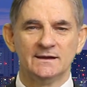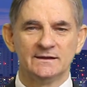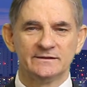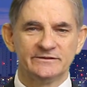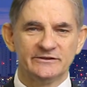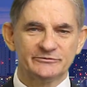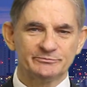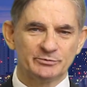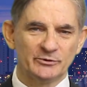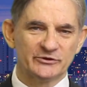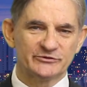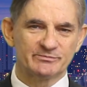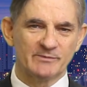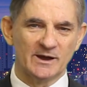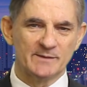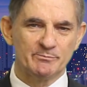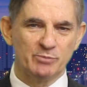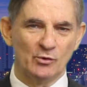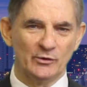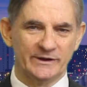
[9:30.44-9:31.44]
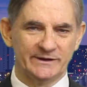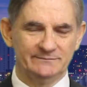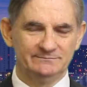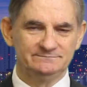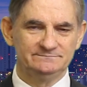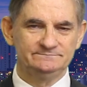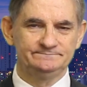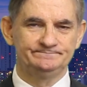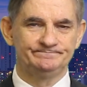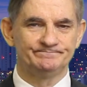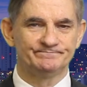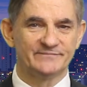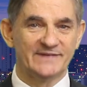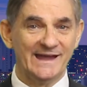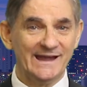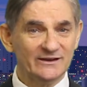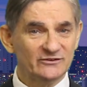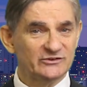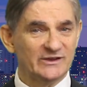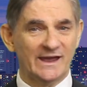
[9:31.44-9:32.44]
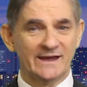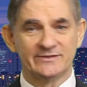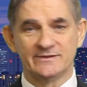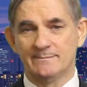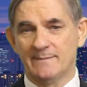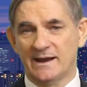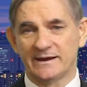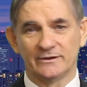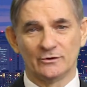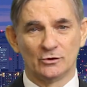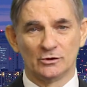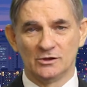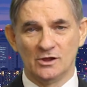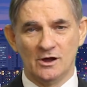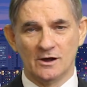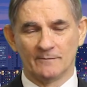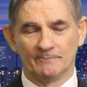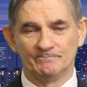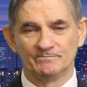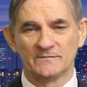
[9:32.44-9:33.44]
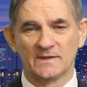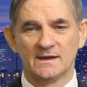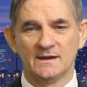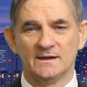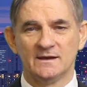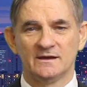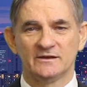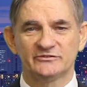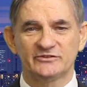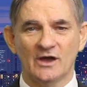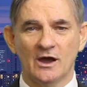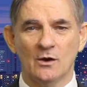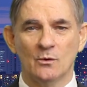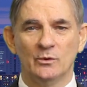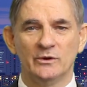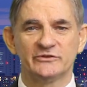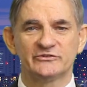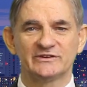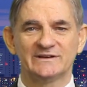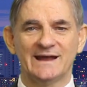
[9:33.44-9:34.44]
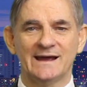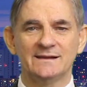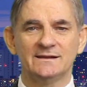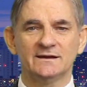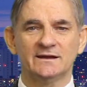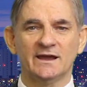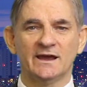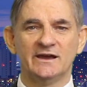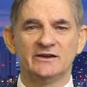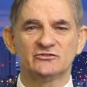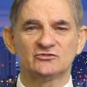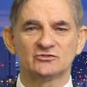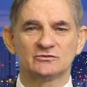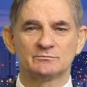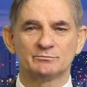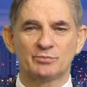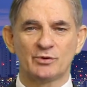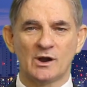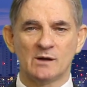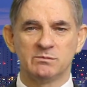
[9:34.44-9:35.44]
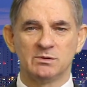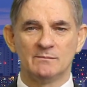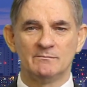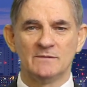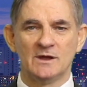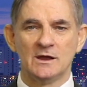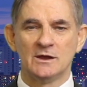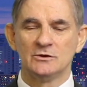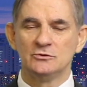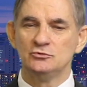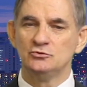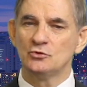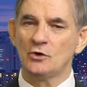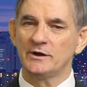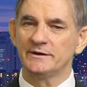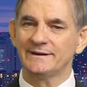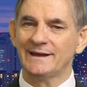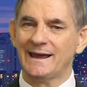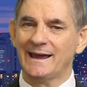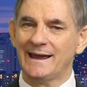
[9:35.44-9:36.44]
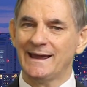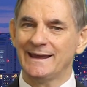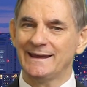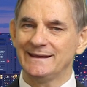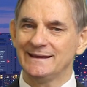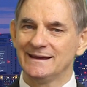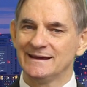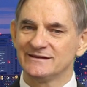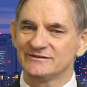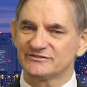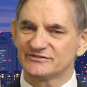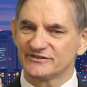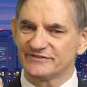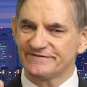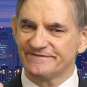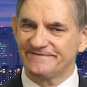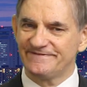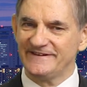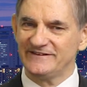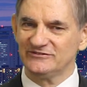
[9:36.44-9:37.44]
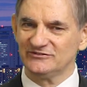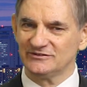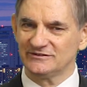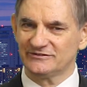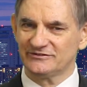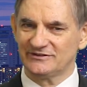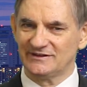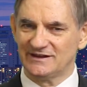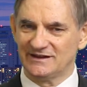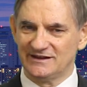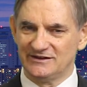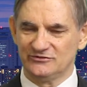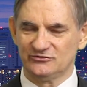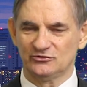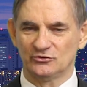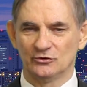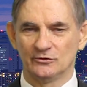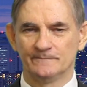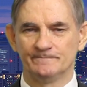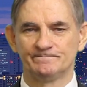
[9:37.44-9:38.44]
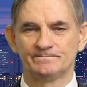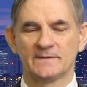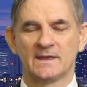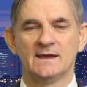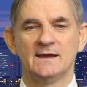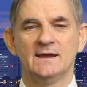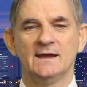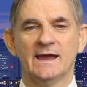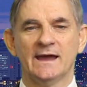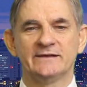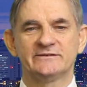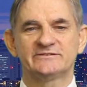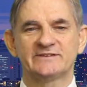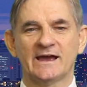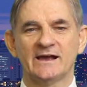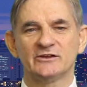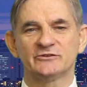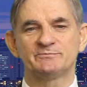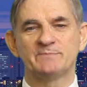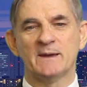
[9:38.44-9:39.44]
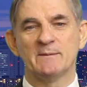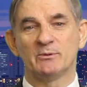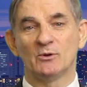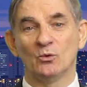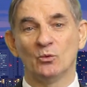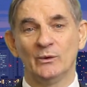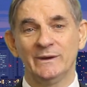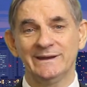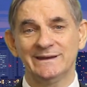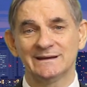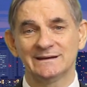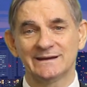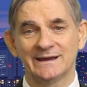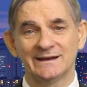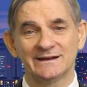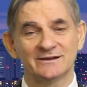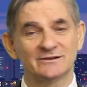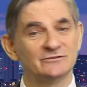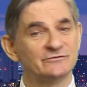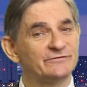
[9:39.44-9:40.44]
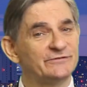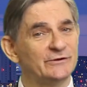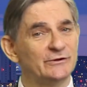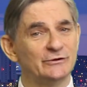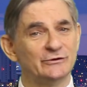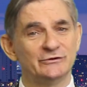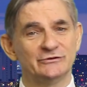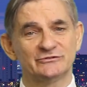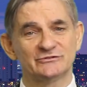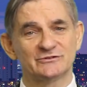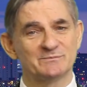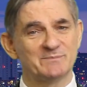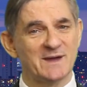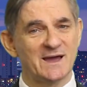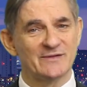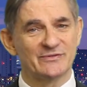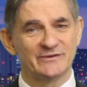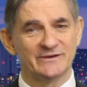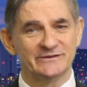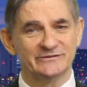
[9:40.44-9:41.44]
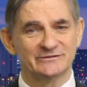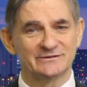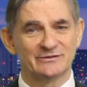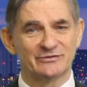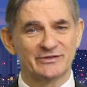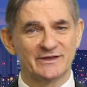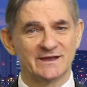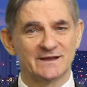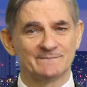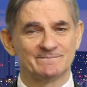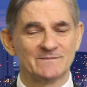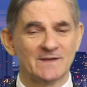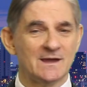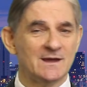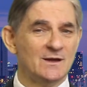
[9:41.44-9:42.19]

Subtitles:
This proves my point. They actually had the money all along. So it was an allocation problem, not a sufficiency issue. As salespeople, we can get confused about this and think